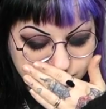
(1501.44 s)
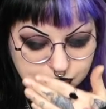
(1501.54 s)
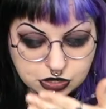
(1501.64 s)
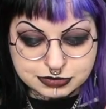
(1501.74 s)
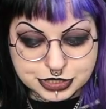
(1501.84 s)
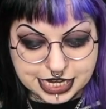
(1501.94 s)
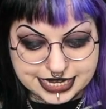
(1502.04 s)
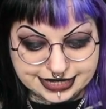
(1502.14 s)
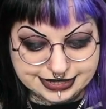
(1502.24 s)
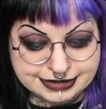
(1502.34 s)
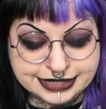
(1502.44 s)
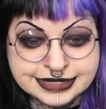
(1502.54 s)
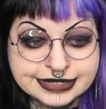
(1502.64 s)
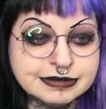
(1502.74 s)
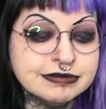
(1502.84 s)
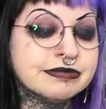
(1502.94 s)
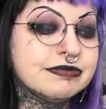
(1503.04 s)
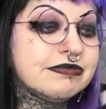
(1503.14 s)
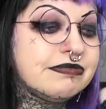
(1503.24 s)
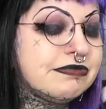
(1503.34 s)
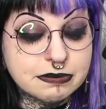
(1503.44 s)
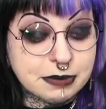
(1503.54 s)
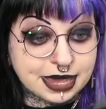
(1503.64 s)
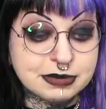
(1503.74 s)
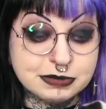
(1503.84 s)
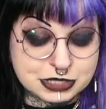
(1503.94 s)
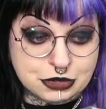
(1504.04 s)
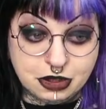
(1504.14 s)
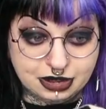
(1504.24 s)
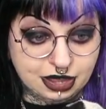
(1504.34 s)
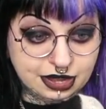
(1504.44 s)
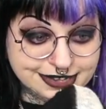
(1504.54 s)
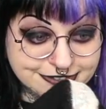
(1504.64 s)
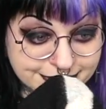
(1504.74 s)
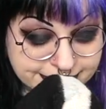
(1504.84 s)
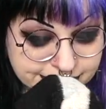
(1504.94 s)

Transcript: God, I'm shaking. Baby was not alive.